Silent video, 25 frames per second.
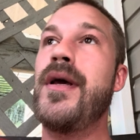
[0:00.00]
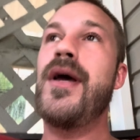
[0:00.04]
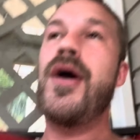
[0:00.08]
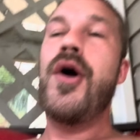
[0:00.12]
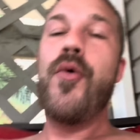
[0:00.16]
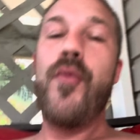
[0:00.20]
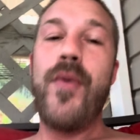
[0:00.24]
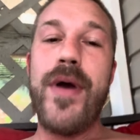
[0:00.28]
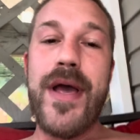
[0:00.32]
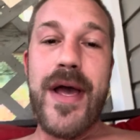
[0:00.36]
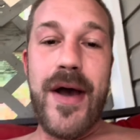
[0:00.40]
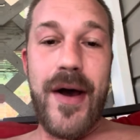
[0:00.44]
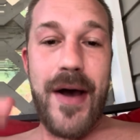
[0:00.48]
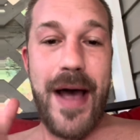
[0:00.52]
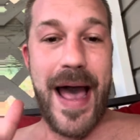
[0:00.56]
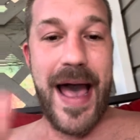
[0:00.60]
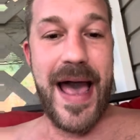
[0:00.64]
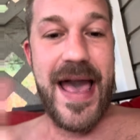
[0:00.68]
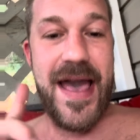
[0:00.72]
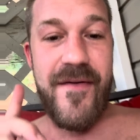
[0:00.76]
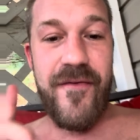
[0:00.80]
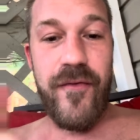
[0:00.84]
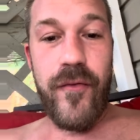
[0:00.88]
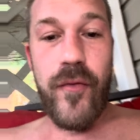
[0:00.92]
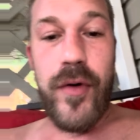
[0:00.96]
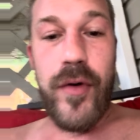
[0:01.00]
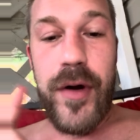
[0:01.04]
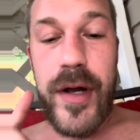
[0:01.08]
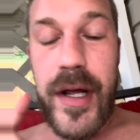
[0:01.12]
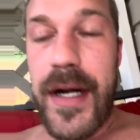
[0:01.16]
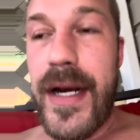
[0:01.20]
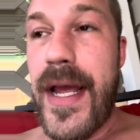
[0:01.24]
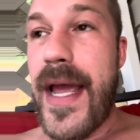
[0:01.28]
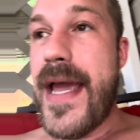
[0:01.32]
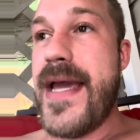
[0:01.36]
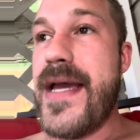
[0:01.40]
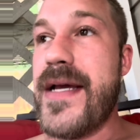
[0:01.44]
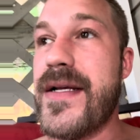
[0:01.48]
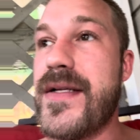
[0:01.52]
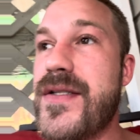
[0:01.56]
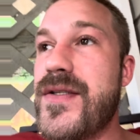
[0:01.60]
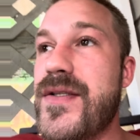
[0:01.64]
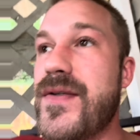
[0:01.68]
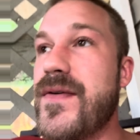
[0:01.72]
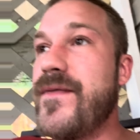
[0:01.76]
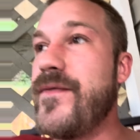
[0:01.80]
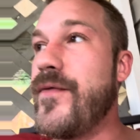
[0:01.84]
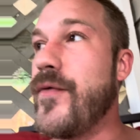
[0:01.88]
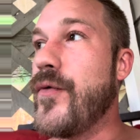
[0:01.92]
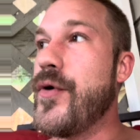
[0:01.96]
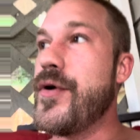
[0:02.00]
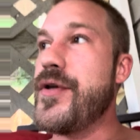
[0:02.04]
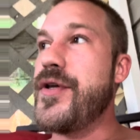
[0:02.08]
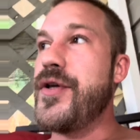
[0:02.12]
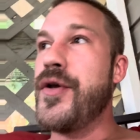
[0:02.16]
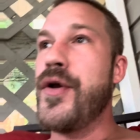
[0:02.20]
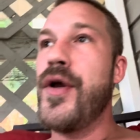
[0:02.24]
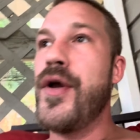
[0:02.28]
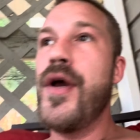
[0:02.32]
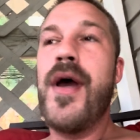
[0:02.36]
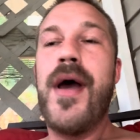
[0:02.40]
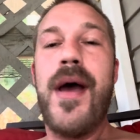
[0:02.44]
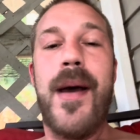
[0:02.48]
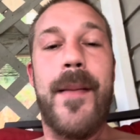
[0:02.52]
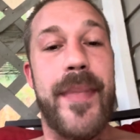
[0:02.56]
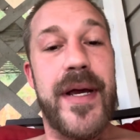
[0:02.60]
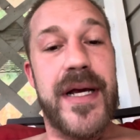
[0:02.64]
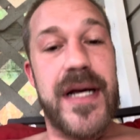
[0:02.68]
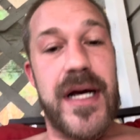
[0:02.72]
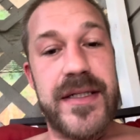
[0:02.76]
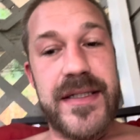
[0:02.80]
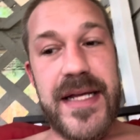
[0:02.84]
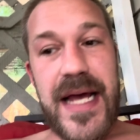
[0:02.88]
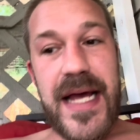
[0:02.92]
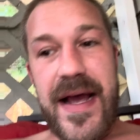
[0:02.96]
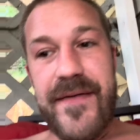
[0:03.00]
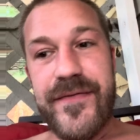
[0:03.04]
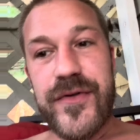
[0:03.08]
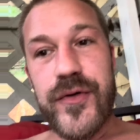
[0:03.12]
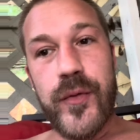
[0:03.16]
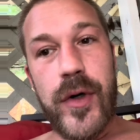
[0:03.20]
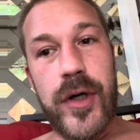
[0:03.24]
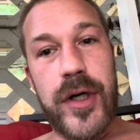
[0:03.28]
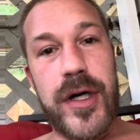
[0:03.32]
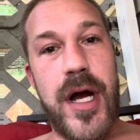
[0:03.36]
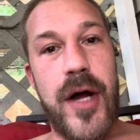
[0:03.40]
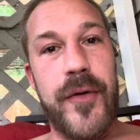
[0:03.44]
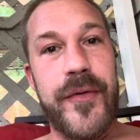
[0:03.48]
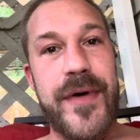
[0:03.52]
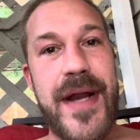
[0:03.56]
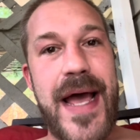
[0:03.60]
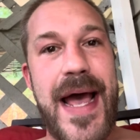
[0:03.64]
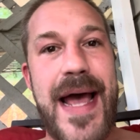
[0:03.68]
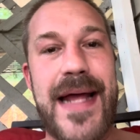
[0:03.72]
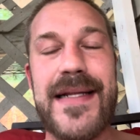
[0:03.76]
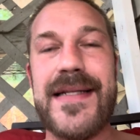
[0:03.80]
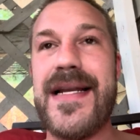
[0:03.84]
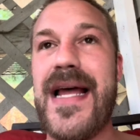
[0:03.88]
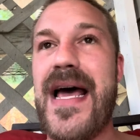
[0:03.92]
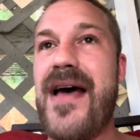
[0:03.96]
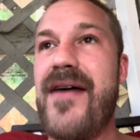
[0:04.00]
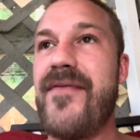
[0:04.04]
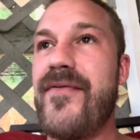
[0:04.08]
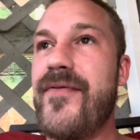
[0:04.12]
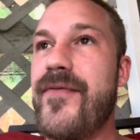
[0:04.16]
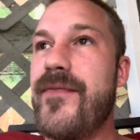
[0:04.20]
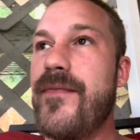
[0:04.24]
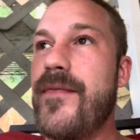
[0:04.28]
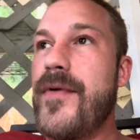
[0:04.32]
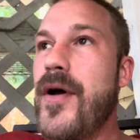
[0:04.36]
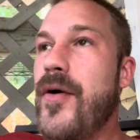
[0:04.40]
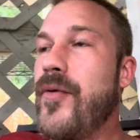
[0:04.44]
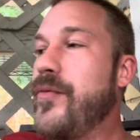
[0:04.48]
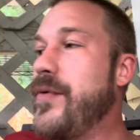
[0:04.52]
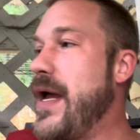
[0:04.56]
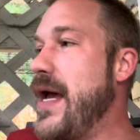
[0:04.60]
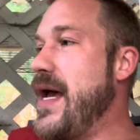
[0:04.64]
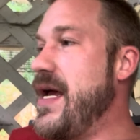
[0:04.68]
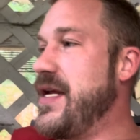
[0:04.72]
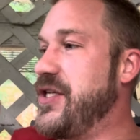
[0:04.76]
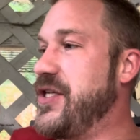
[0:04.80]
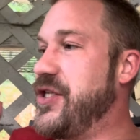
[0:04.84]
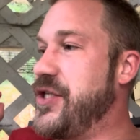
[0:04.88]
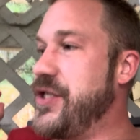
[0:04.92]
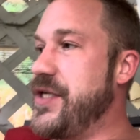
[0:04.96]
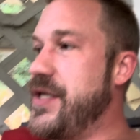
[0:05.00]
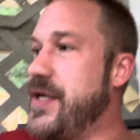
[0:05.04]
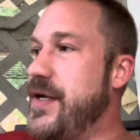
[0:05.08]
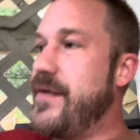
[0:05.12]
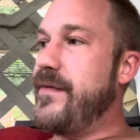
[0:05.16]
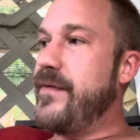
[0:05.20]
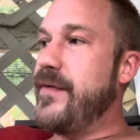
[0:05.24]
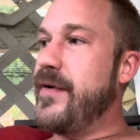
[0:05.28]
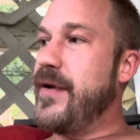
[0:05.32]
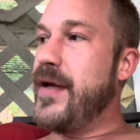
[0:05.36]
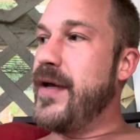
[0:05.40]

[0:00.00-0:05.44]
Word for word: Well, I have one answer for you. Because I have to work all night tonight on night shift.